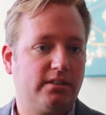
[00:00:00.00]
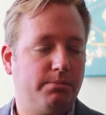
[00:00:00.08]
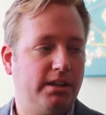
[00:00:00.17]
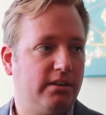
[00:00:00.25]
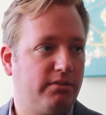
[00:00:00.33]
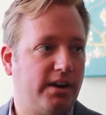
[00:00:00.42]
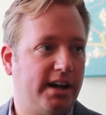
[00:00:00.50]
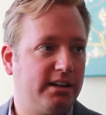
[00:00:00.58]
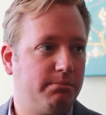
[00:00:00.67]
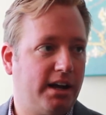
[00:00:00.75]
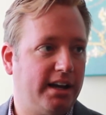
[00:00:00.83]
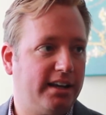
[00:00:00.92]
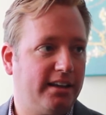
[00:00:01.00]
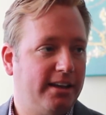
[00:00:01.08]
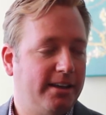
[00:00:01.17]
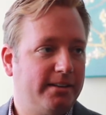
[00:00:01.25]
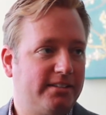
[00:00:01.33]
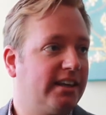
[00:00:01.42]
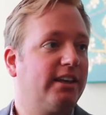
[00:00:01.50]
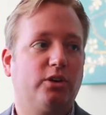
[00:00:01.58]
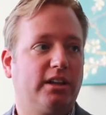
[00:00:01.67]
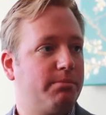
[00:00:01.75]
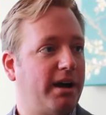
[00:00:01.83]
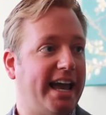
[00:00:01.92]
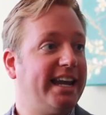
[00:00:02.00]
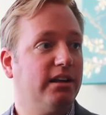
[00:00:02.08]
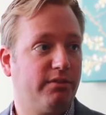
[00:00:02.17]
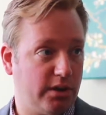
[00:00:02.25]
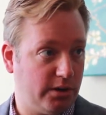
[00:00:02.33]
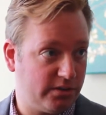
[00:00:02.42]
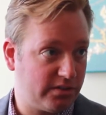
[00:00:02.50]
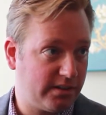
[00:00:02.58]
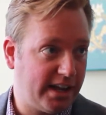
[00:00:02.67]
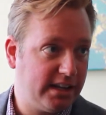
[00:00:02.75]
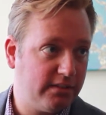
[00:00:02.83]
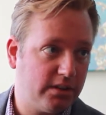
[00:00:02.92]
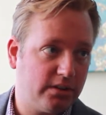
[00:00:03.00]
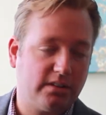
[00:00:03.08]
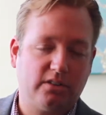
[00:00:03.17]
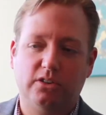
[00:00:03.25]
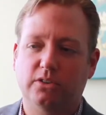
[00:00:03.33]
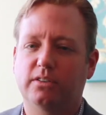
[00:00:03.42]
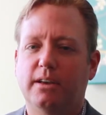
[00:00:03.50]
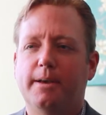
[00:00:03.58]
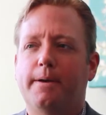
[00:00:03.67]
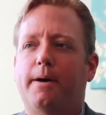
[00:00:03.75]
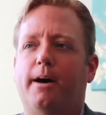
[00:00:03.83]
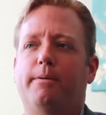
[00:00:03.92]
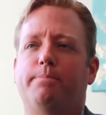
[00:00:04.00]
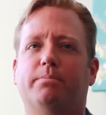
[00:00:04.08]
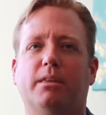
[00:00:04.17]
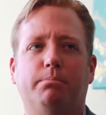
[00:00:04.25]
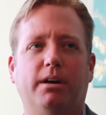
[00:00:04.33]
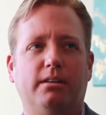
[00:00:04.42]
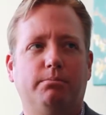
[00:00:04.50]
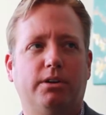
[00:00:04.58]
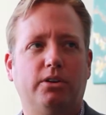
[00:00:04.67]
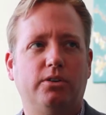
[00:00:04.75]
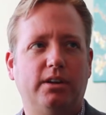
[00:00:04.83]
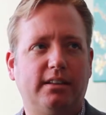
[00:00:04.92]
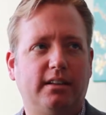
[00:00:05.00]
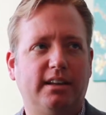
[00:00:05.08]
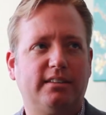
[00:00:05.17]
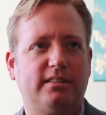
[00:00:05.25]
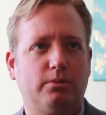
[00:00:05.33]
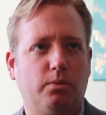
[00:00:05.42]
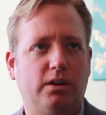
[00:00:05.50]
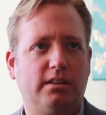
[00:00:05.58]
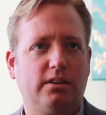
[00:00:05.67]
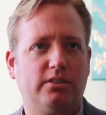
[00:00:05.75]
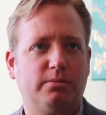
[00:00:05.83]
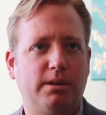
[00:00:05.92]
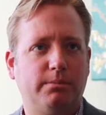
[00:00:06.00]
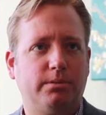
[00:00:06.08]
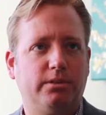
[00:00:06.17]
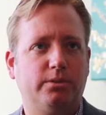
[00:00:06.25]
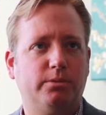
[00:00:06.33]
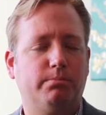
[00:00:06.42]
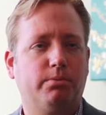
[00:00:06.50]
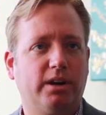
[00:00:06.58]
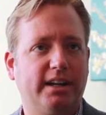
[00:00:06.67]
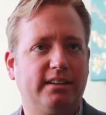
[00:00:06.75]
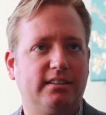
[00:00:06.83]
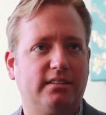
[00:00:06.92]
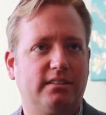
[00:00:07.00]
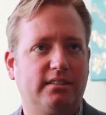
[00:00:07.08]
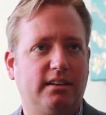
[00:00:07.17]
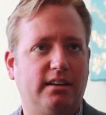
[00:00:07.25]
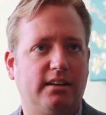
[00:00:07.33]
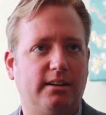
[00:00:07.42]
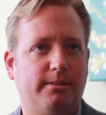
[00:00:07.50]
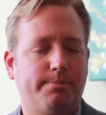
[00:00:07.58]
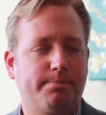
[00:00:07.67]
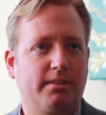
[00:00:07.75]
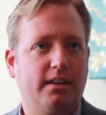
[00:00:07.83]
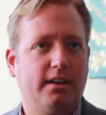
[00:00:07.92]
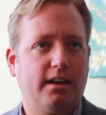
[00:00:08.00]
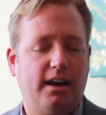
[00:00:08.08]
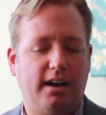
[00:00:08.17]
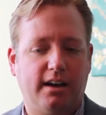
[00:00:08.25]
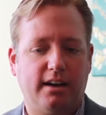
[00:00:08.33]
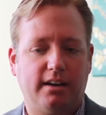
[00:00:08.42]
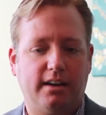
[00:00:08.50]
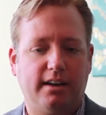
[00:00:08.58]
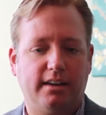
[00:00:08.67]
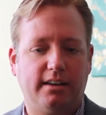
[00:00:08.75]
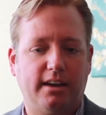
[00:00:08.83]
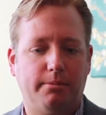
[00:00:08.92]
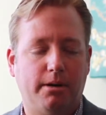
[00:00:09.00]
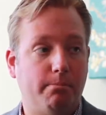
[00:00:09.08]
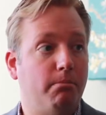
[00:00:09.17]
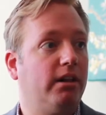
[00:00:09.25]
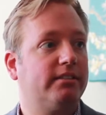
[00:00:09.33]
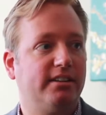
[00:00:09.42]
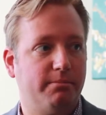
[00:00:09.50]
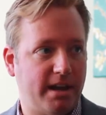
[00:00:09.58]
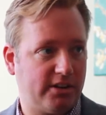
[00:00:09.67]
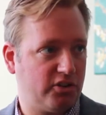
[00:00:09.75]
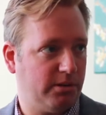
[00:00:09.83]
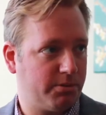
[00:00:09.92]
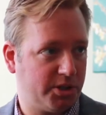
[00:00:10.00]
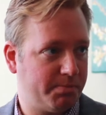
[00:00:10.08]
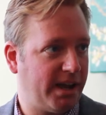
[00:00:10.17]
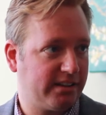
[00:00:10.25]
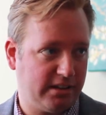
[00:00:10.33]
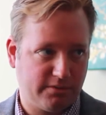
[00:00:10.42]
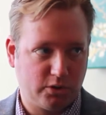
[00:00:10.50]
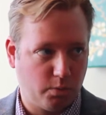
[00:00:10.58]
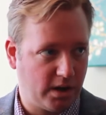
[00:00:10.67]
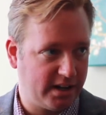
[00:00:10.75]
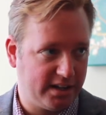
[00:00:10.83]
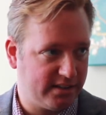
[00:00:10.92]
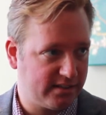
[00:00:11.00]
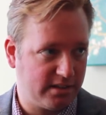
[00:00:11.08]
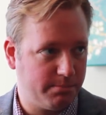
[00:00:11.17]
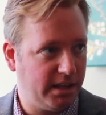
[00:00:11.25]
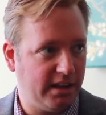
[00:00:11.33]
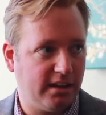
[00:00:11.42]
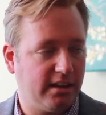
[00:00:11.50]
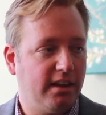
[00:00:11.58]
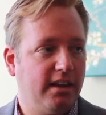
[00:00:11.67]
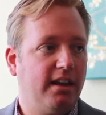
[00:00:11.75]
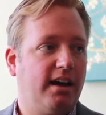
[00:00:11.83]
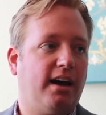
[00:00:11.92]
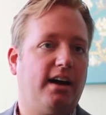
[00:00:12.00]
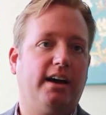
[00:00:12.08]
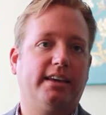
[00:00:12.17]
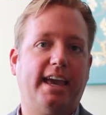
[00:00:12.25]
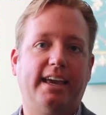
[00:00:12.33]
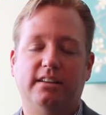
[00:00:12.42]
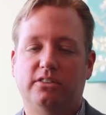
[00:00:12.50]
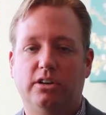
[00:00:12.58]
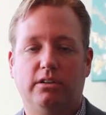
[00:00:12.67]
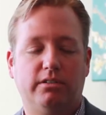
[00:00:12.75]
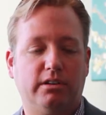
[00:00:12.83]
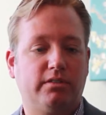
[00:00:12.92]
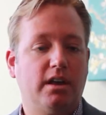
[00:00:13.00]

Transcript: to be defined singularly by any of those issues, but who nonetheless is one of those people who brings a multi-dimensional perspective to what it is to be a gay conservative.